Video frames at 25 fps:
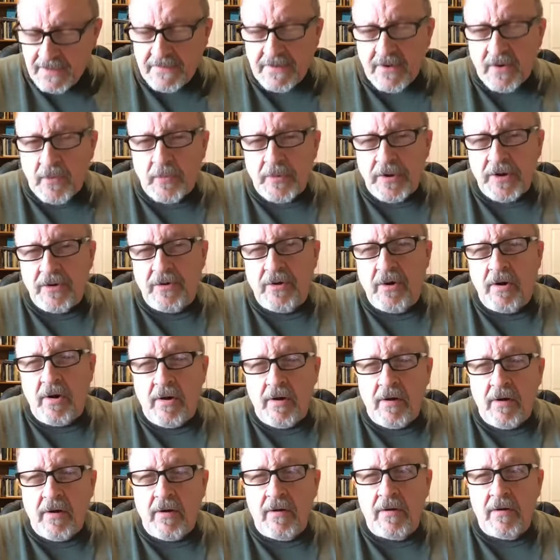that we are
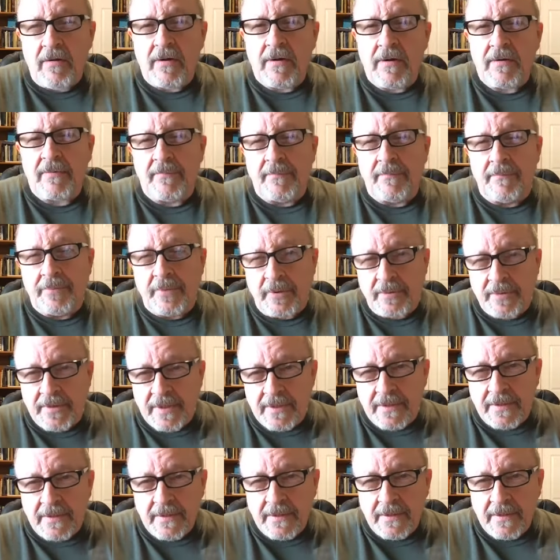all
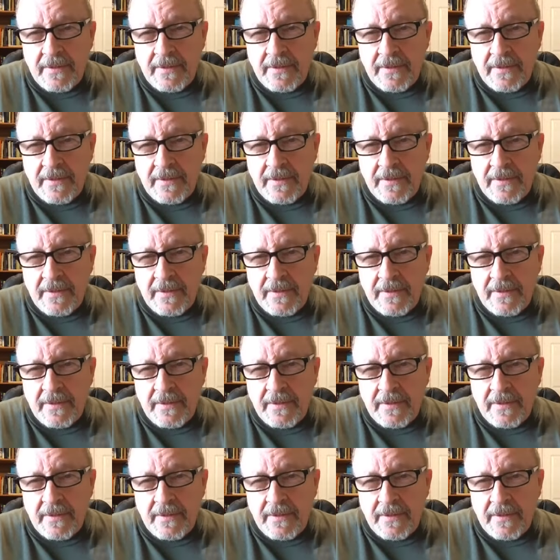broken.